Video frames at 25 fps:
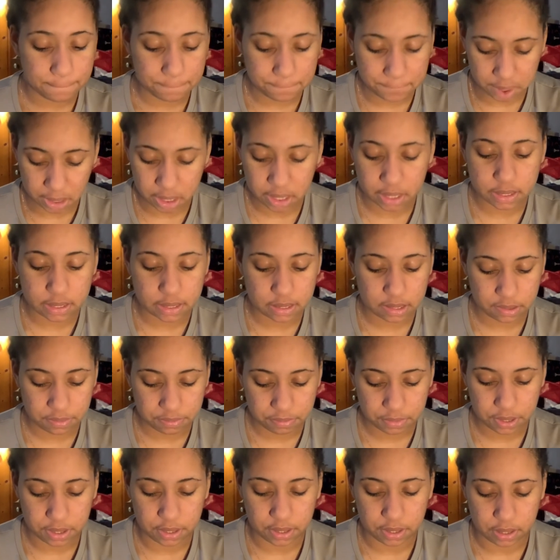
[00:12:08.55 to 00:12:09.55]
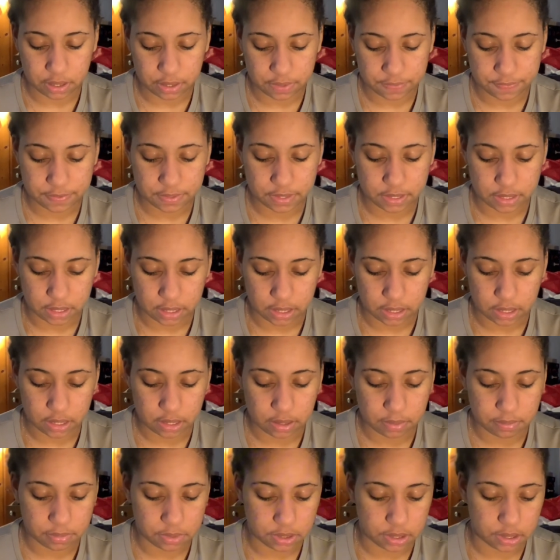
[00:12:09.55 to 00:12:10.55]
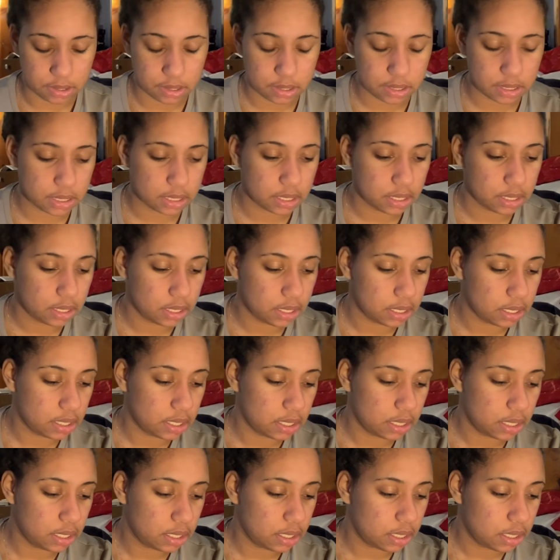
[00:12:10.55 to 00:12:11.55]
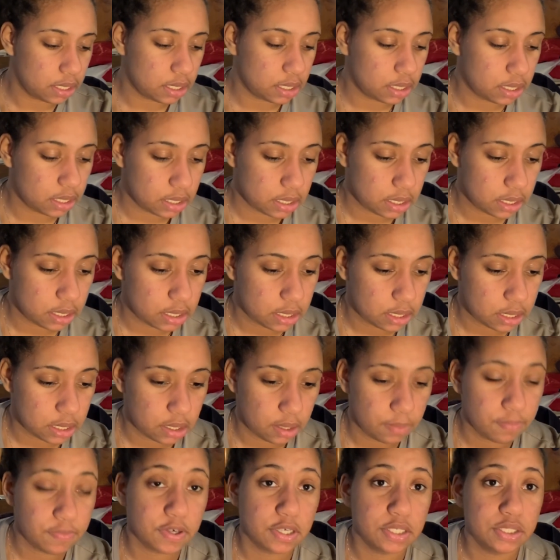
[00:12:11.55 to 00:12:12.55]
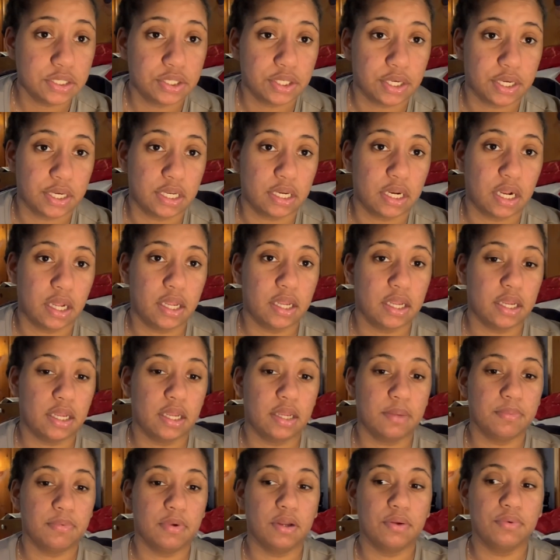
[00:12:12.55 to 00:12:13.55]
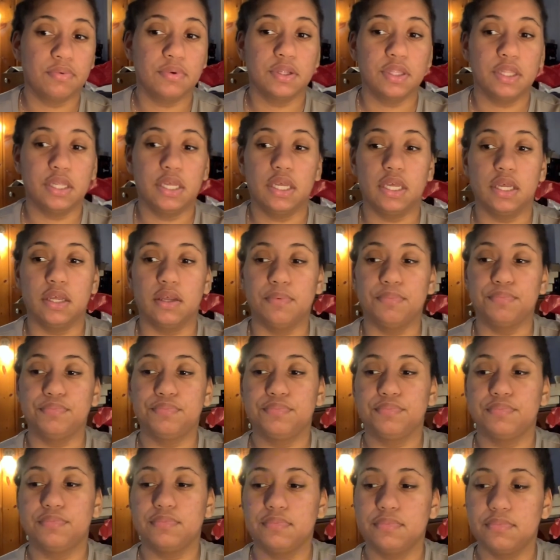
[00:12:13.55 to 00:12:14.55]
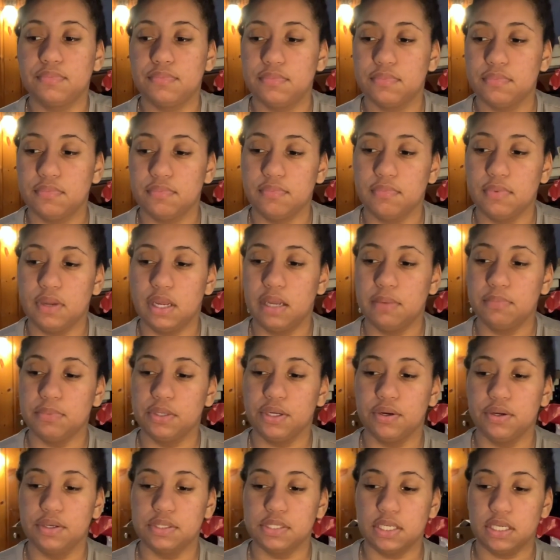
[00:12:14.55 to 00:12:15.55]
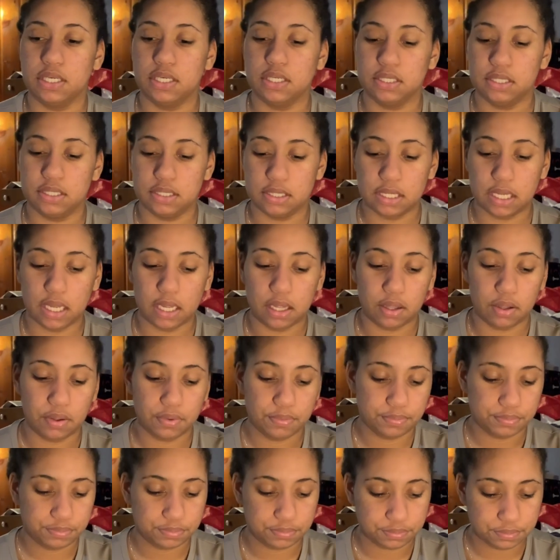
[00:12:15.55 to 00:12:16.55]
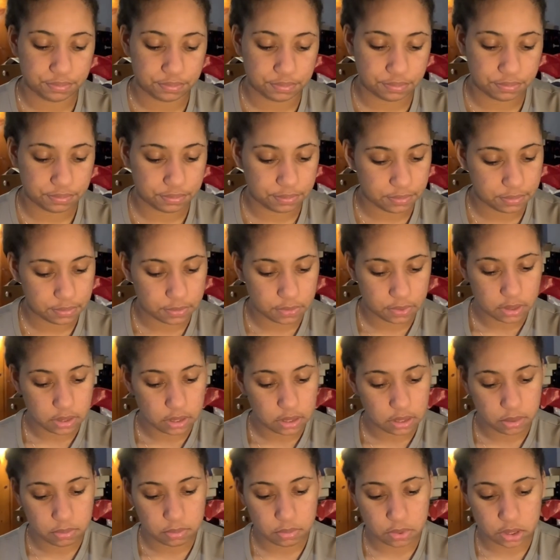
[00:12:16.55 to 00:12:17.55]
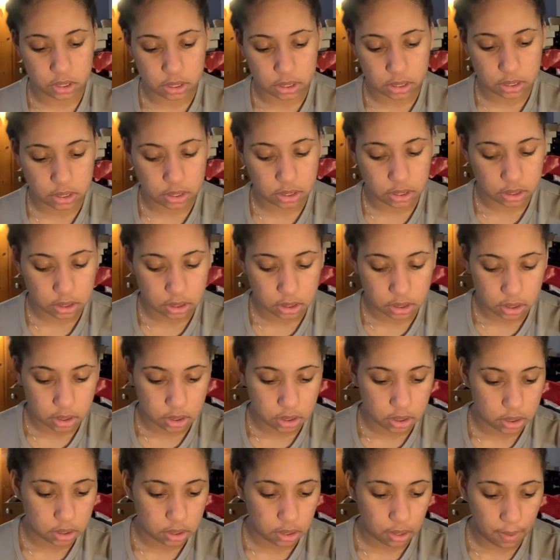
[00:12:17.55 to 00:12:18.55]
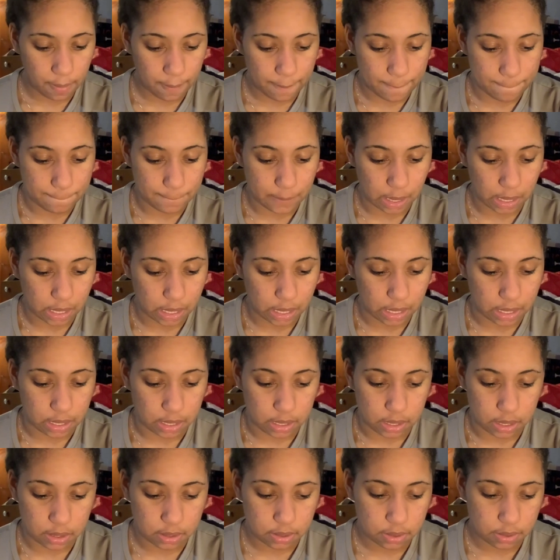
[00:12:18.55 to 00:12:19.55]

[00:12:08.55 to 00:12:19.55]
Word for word: pissing me off today i'm just I'm frustrated. I am. I really am. I'm irritated as hell. I'm just mad.